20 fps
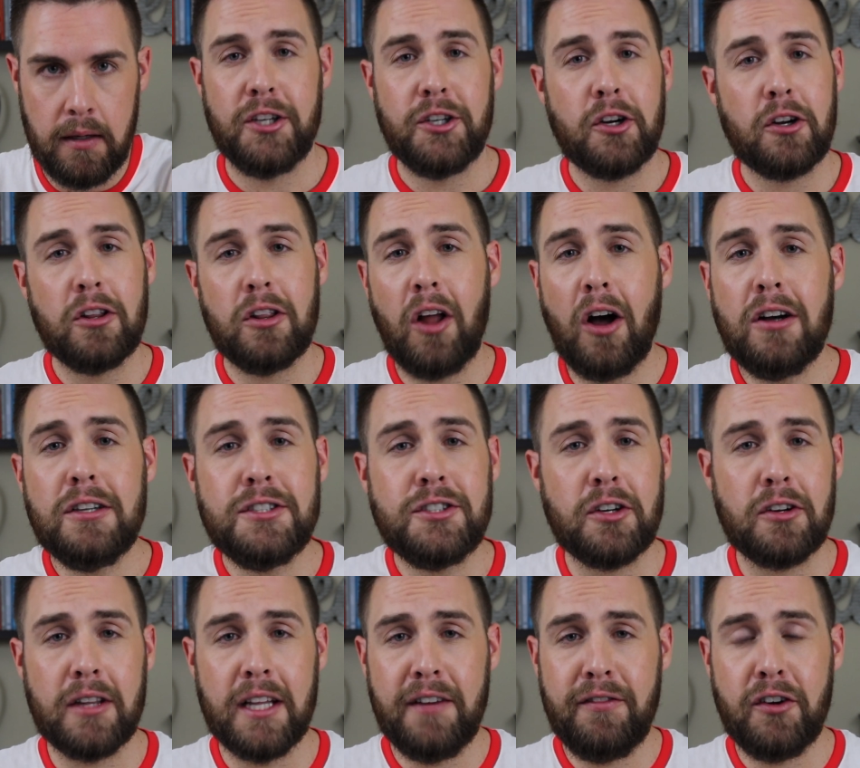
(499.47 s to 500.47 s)
Your lungs,
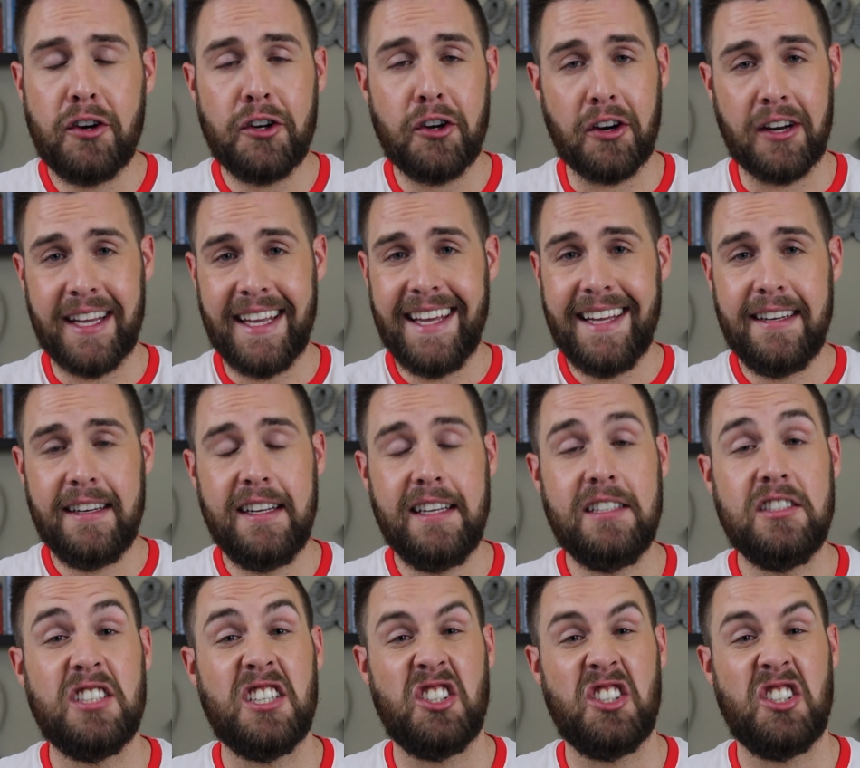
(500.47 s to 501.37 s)
your liver, your kidneys,